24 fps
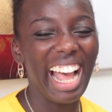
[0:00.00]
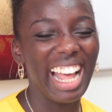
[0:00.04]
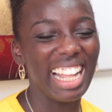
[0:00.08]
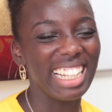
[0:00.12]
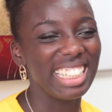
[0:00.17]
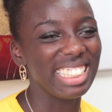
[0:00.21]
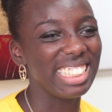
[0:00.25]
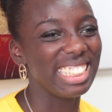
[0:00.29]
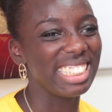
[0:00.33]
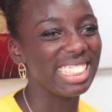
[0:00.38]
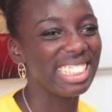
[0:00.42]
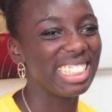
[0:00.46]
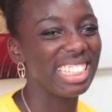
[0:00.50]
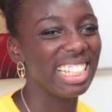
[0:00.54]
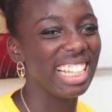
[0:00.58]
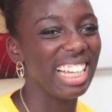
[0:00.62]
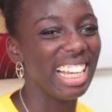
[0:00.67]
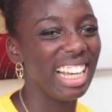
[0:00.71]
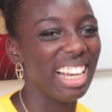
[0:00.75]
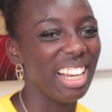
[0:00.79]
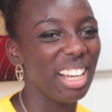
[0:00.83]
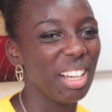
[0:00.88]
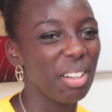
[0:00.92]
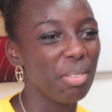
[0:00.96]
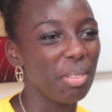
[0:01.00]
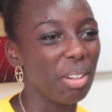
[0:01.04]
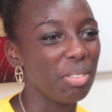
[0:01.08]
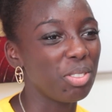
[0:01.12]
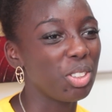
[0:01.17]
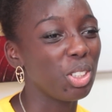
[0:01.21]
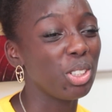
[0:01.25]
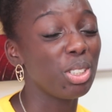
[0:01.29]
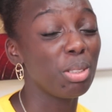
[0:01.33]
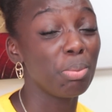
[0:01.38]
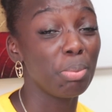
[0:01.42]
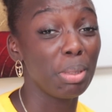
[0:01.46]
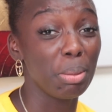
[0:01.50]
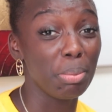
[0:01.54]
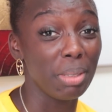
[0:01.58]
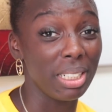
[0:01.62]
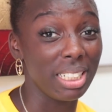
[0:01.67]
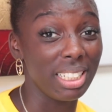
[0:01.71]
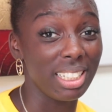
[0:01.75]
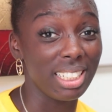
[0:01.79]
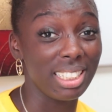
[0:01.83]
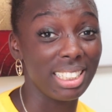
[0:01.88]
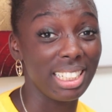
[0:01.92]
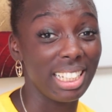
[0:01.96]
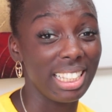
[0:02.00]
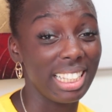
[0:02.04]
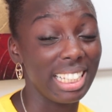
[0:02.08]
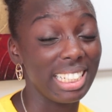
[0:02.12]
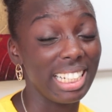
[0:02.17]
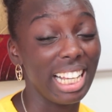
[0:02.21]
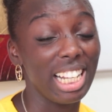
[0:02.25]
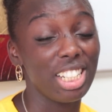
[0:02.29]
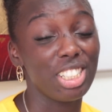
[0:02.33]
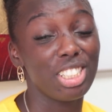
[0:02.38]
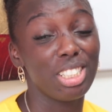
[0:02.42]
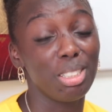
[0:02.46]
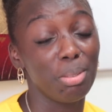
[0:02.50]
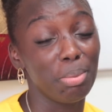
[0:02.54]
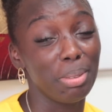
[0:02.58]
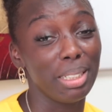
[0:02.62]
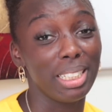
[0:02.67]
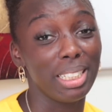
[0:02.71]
and um, I've chosen B-Moni because there's actually